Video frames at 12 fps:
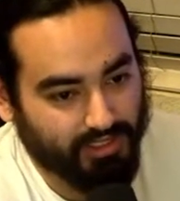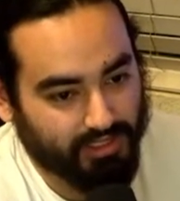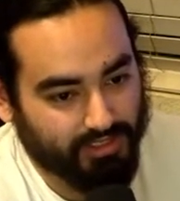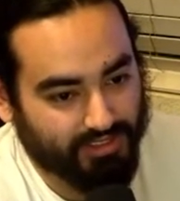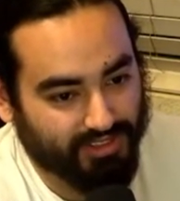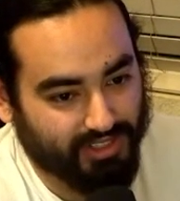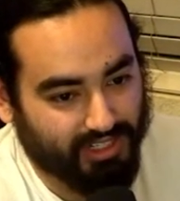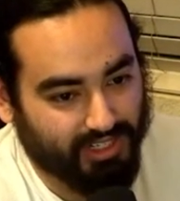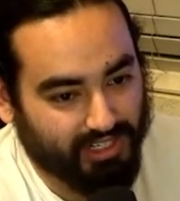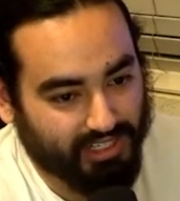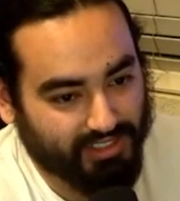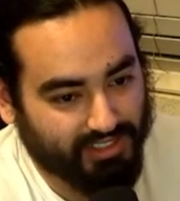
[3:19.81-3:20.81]
So
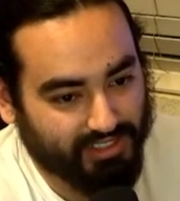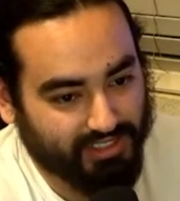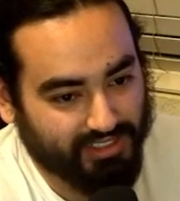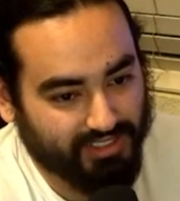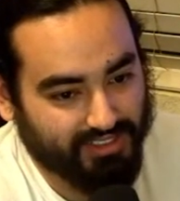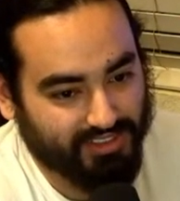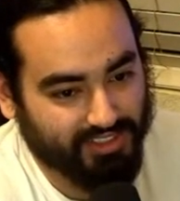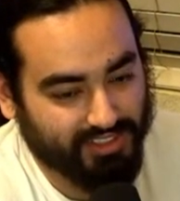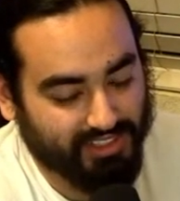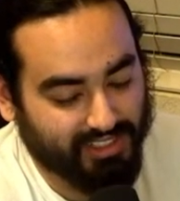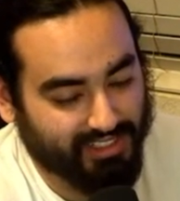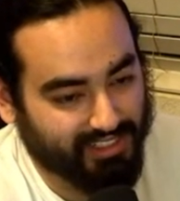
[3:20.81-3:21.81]
I think this is just
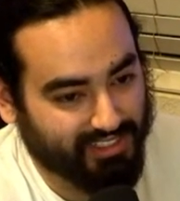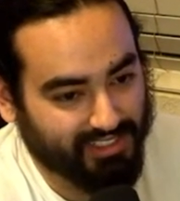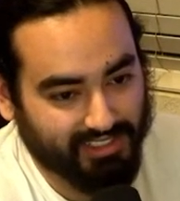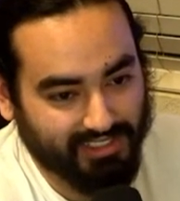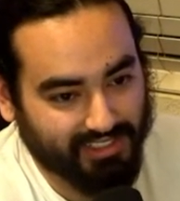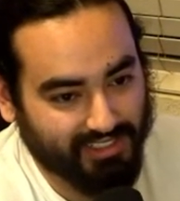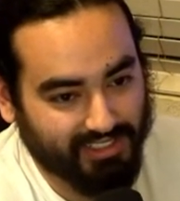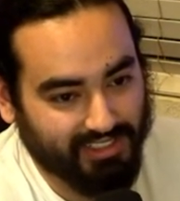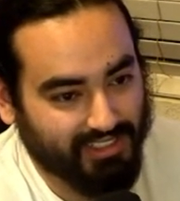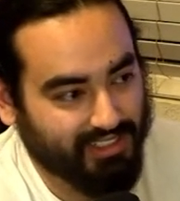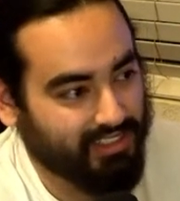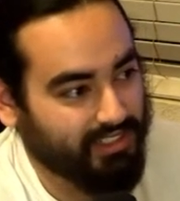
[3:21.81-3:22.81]

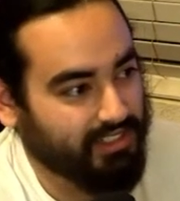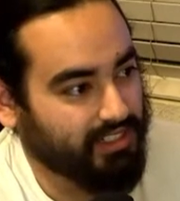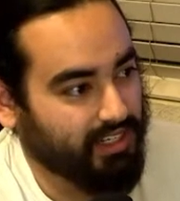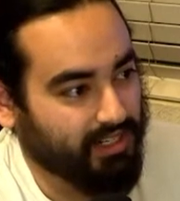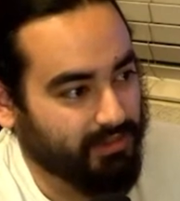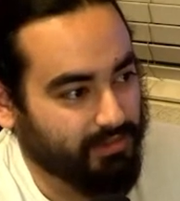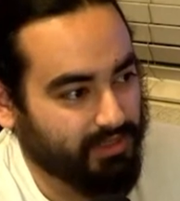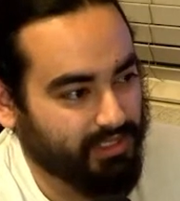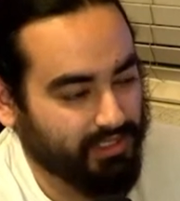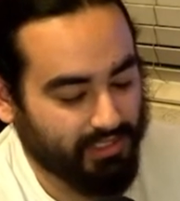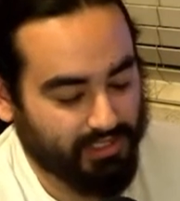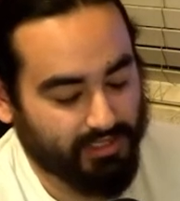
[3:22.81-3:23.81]
not
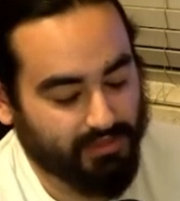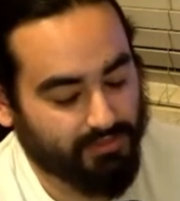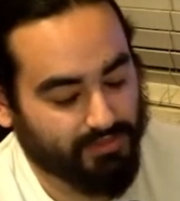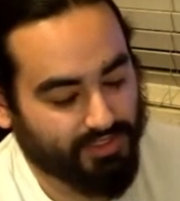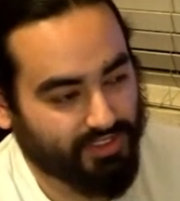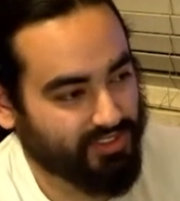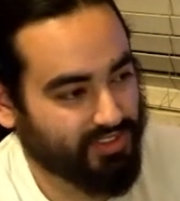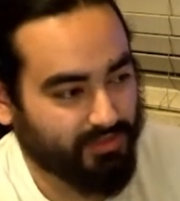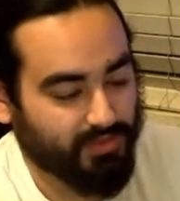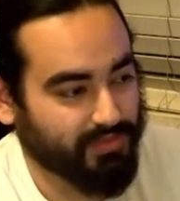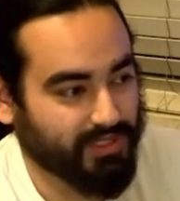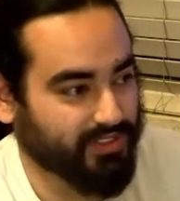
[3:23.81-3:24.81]
just
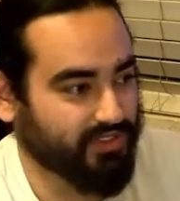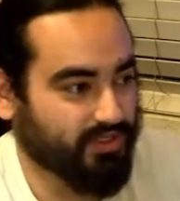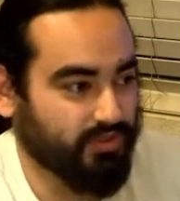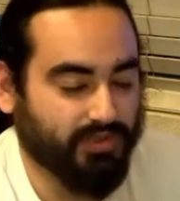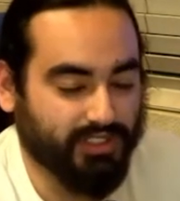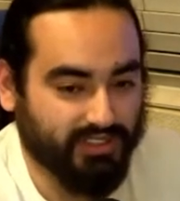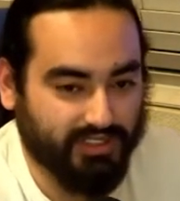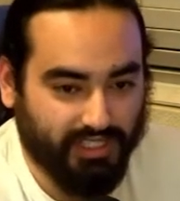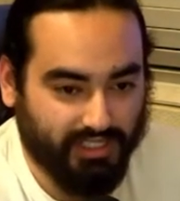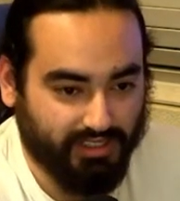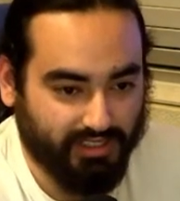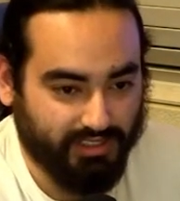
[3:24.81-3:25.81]
someone being stupid and
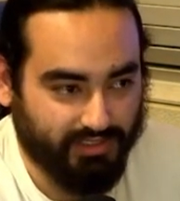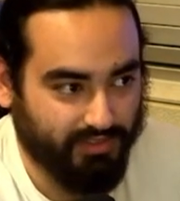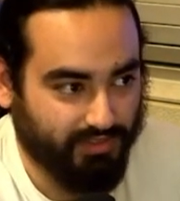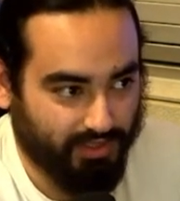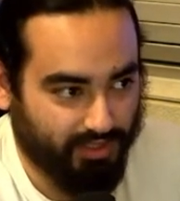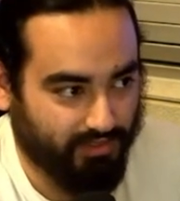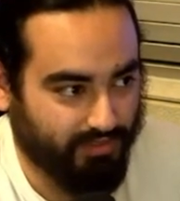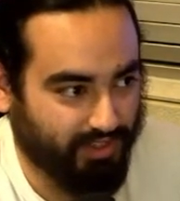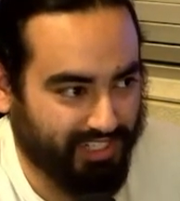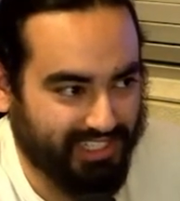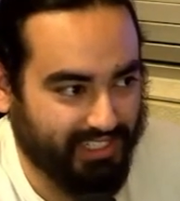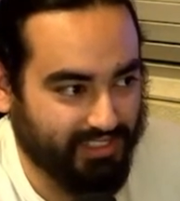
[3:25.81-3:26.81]
saying things for
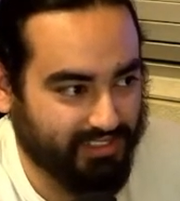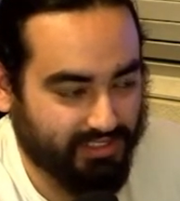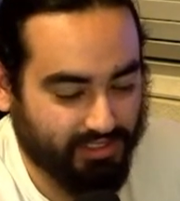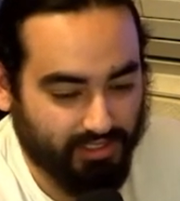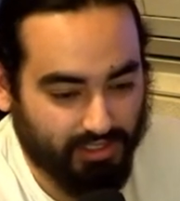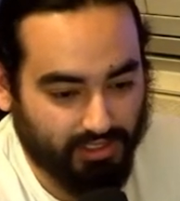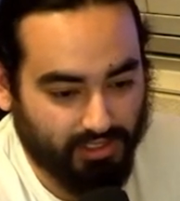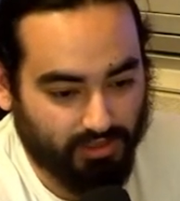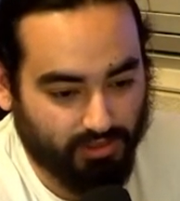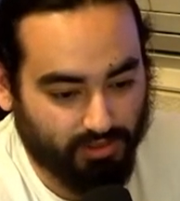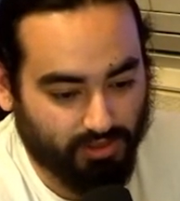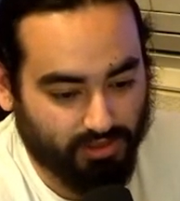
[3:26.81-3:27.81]
heat
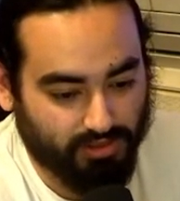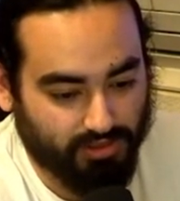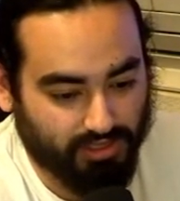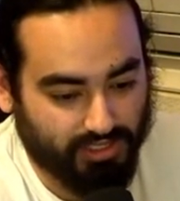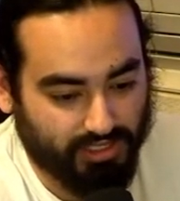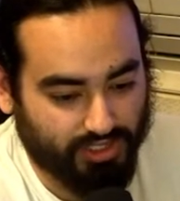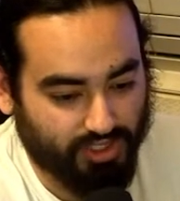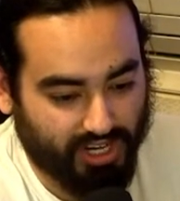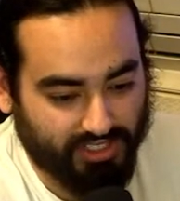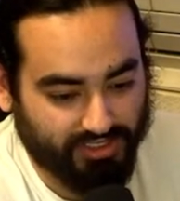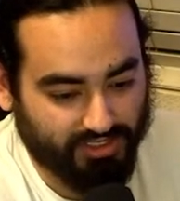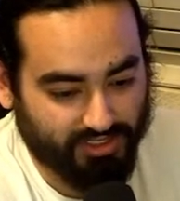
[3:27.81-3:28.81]
or
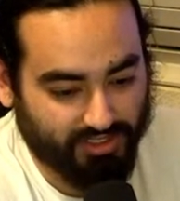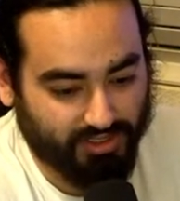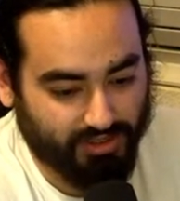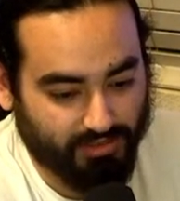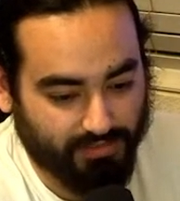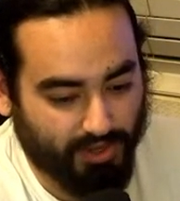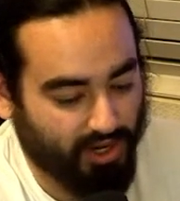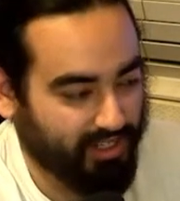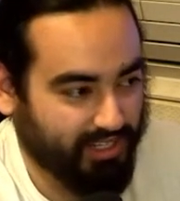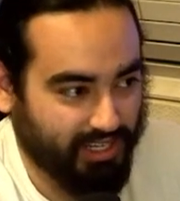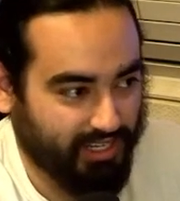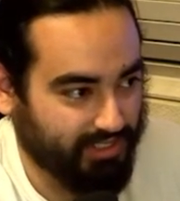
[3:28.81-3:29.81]
attraction to their
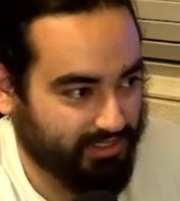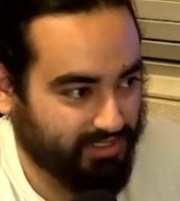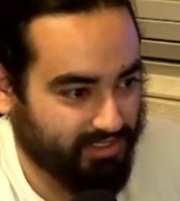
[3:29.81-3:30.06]
podcast.